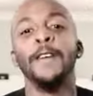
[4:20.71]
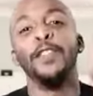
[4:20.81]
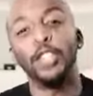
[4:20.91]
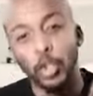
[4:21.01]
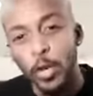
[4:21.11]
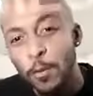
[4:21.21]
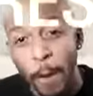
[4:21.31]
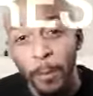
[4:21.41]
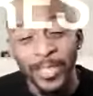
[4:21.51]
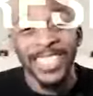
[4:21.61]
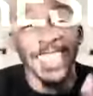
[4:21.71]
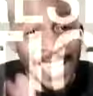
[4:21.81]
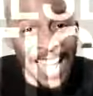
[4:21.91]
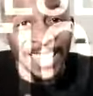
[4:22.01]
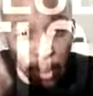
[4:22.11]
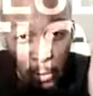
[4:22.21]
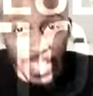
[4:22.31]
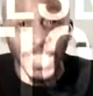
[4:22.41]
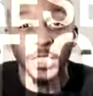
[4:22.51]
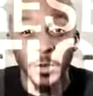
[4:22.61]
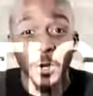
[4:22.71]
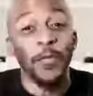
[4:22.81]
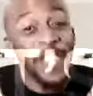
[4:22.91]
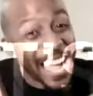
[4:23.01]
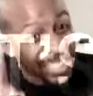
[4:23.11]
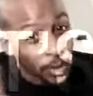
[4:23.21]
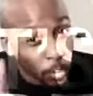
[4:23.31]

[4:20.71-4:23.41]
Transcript: The tree represented national Israel. That's the